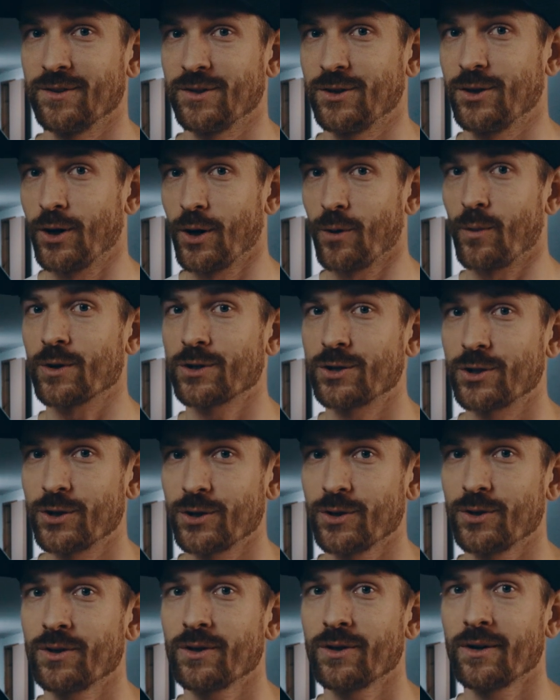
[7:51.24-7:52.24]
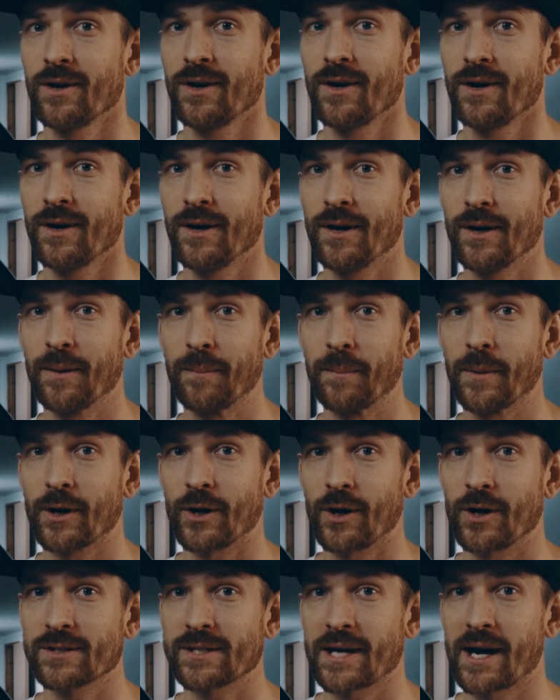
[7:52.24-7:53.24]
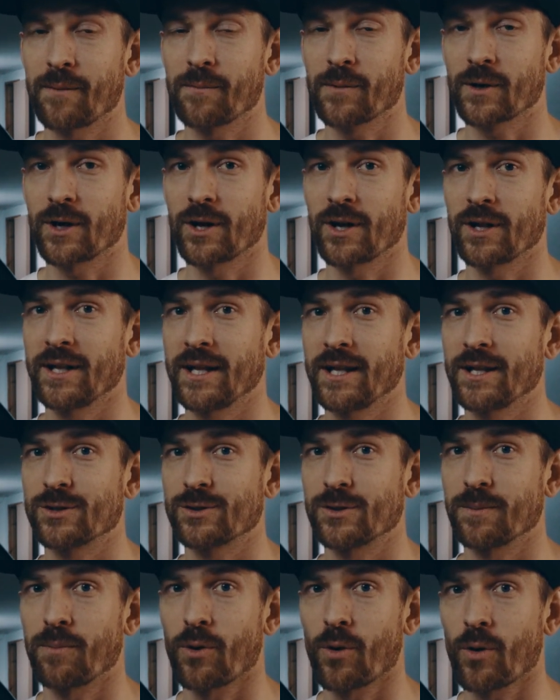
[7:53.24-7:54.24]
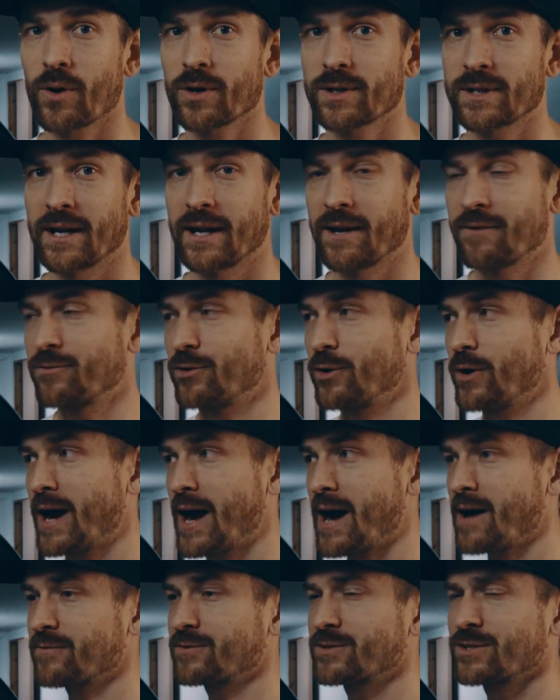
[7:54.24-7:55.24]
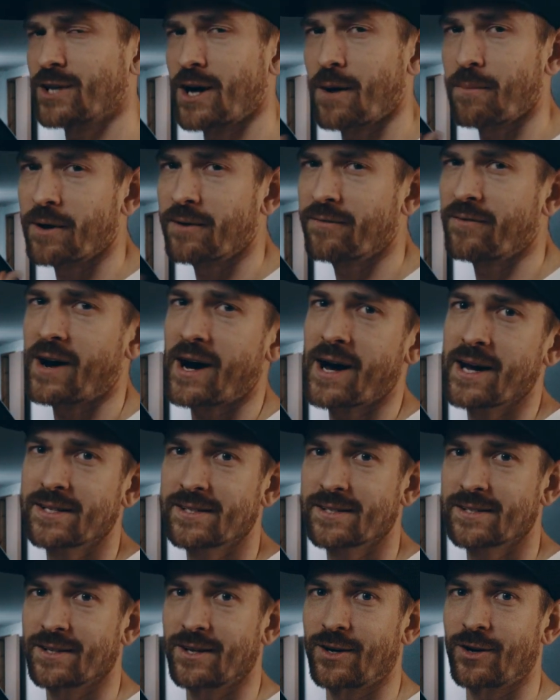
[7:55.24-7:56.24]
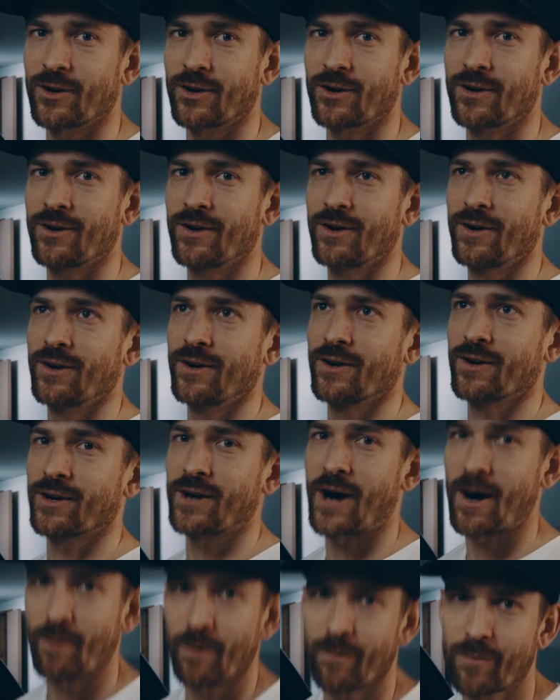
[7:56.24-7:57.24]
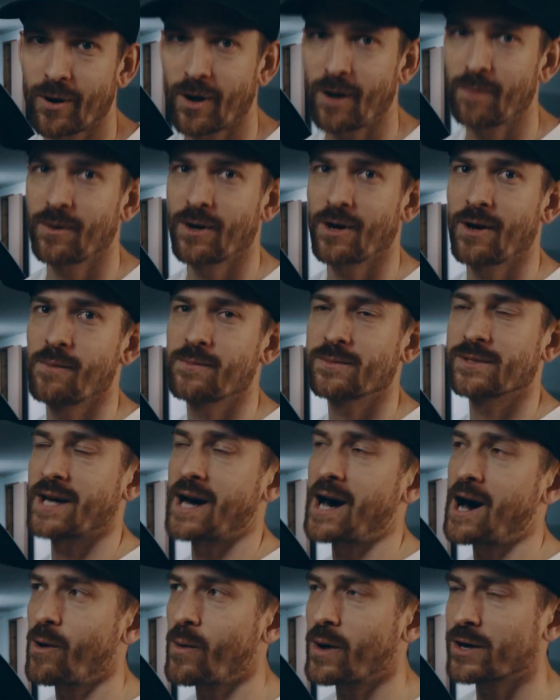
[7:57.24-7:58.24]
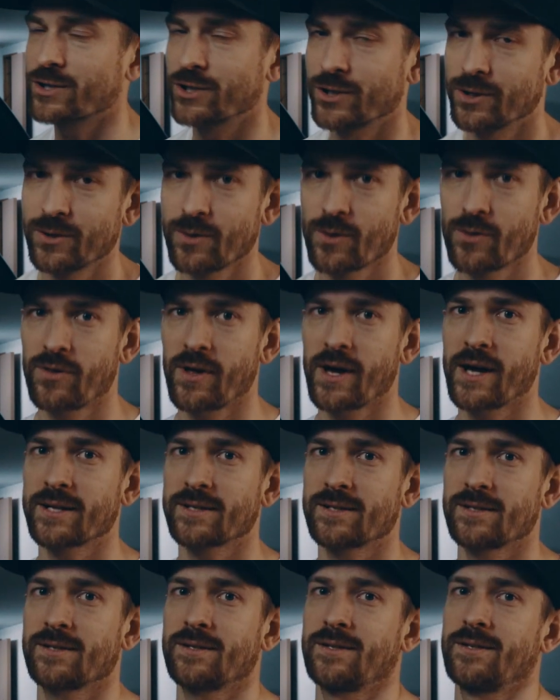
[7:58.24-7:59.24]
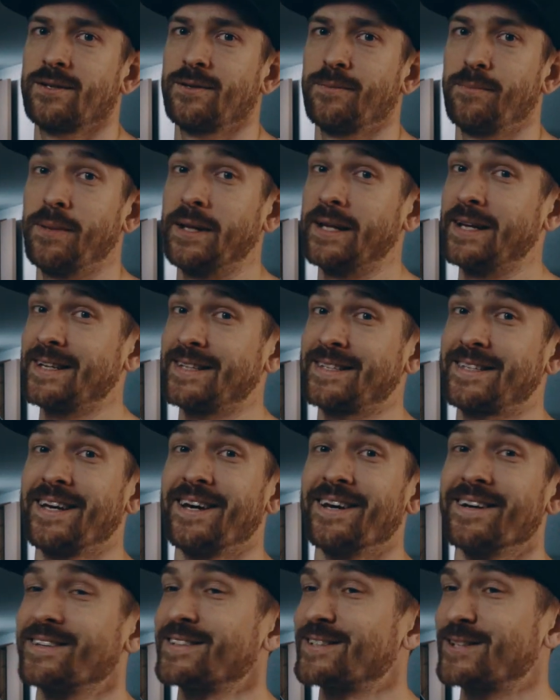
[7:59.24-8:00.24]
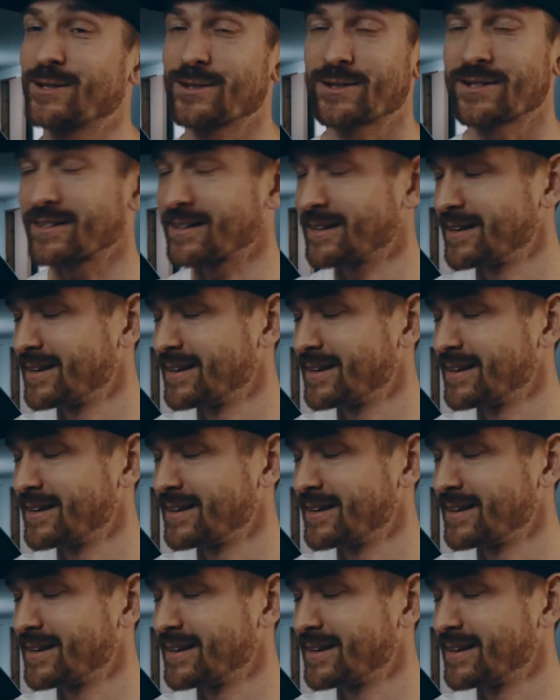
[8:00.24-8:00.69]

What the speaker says: You know what to do, because I'm gonna need the support. And if you have some advice on common problems, how I should do things, please just